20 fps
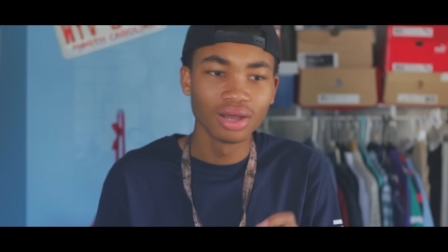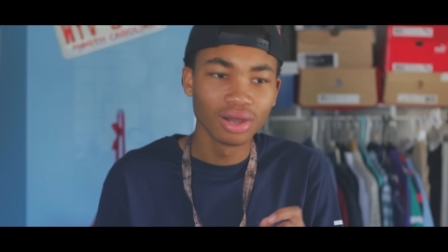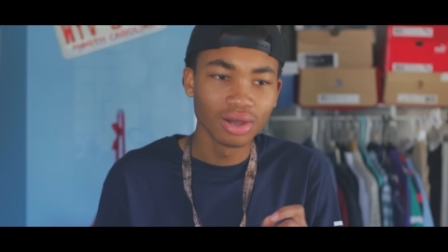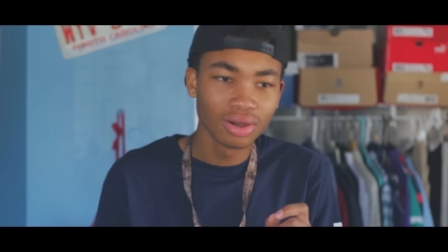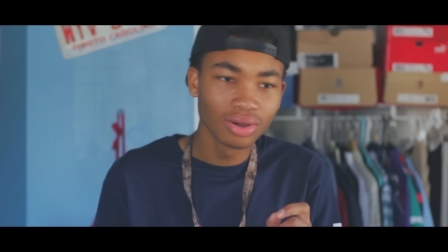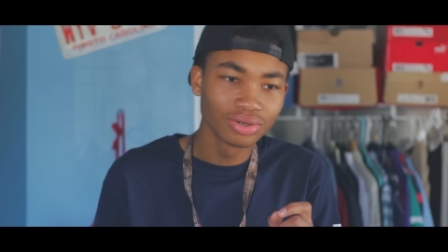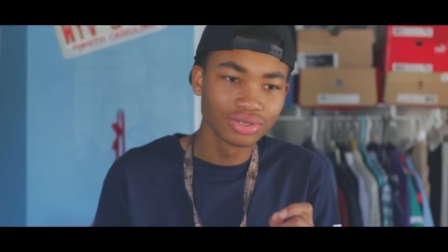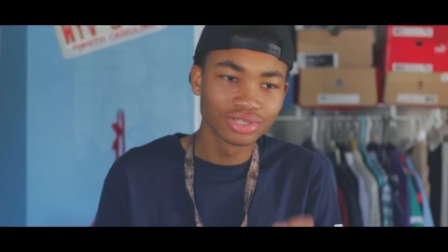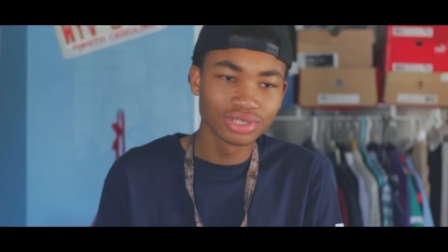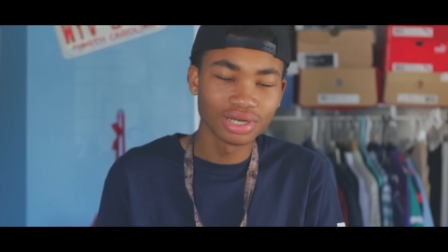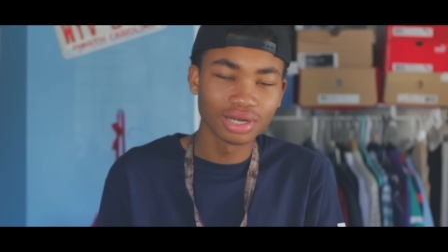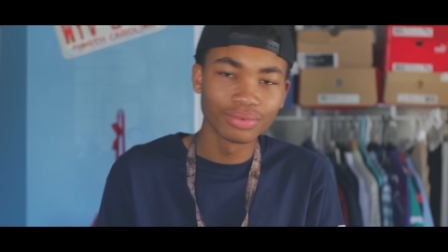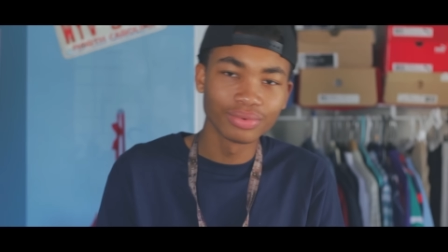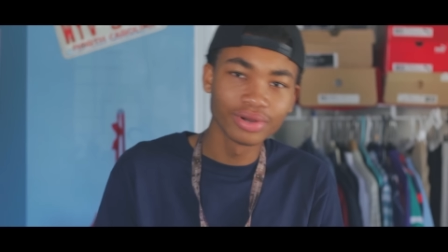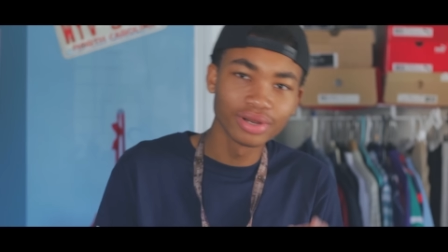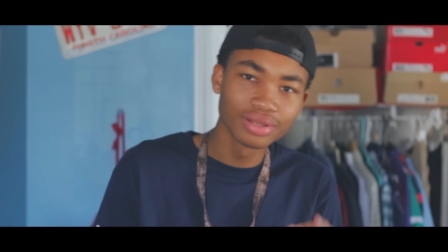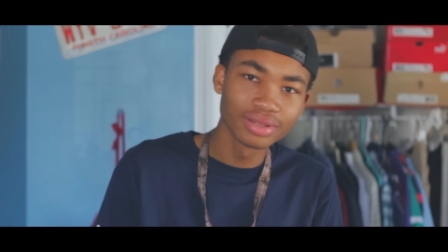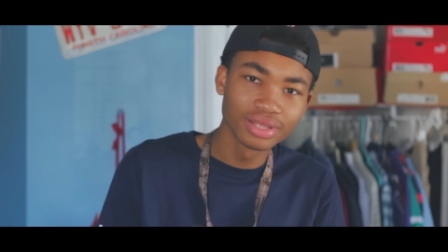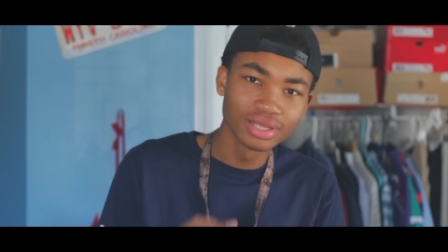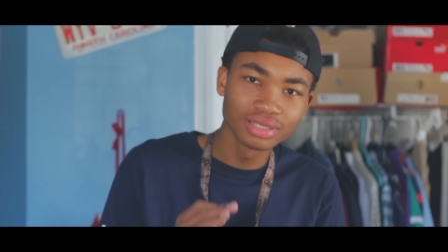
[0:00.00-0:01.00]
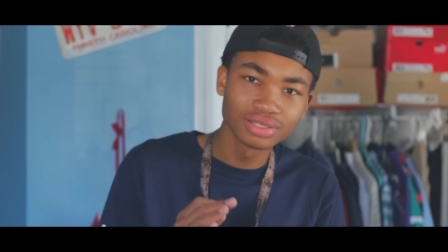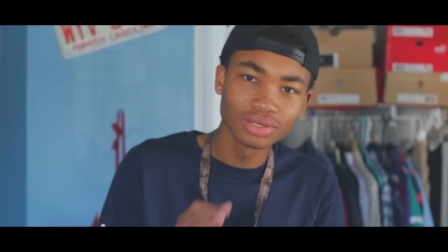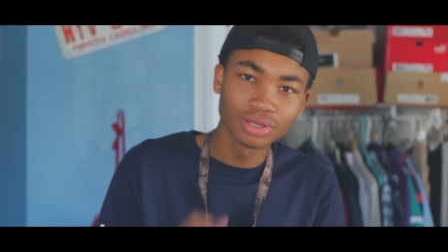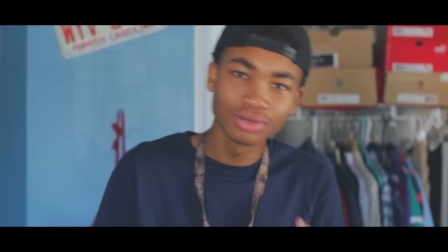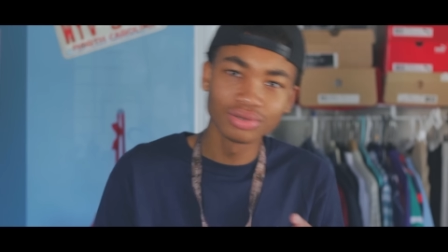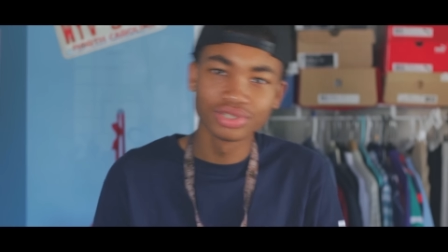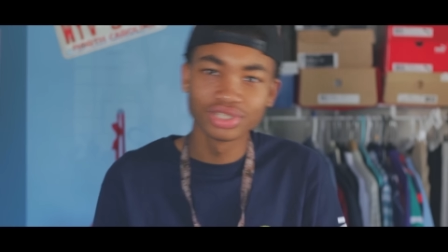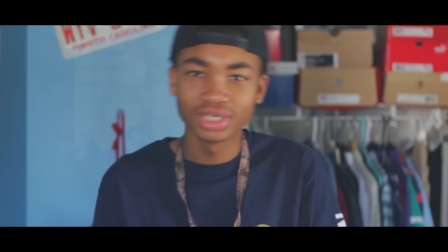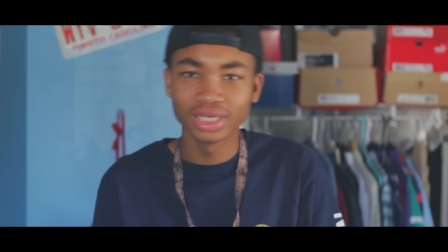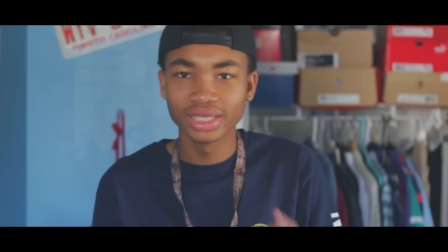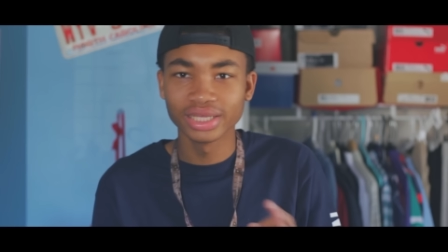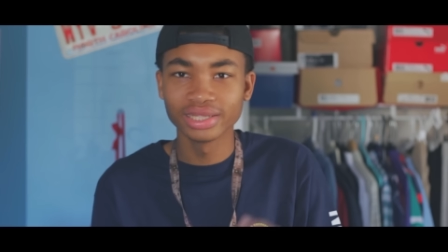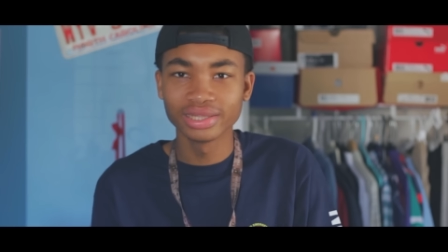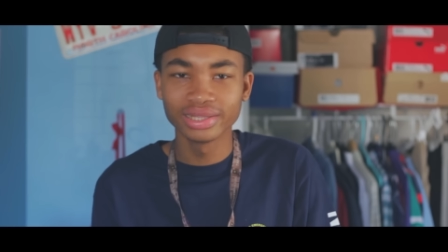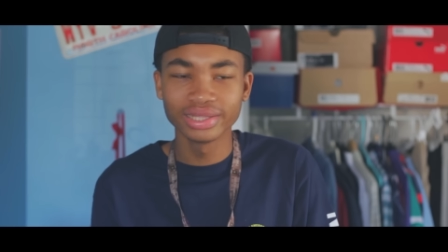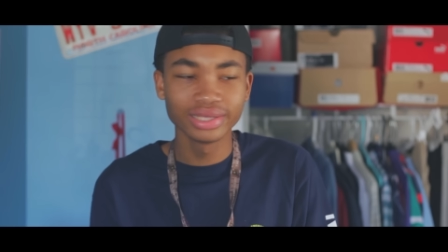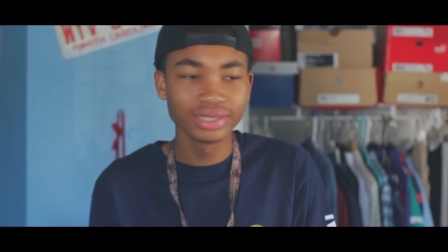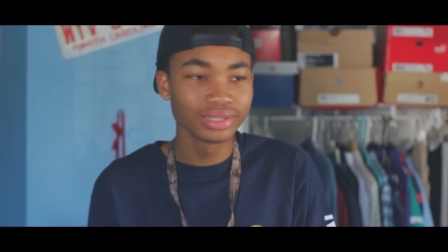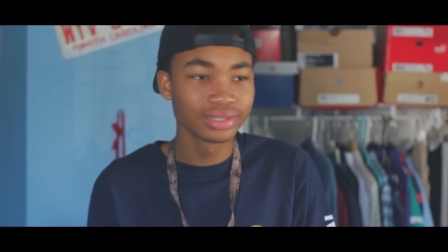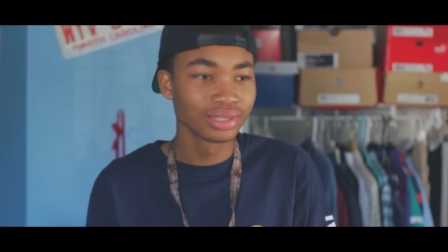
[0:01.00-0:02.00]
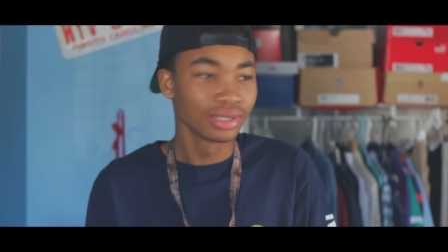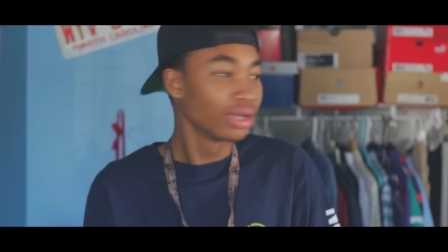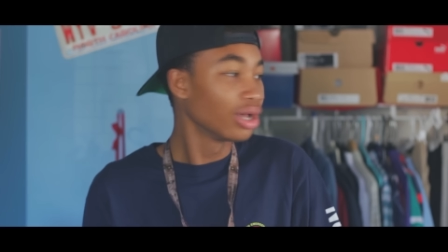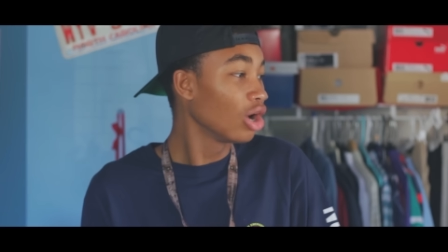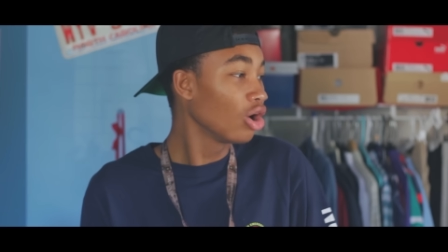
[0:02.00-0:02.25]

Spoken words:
Oh, should I wear this? Oh, should I get these?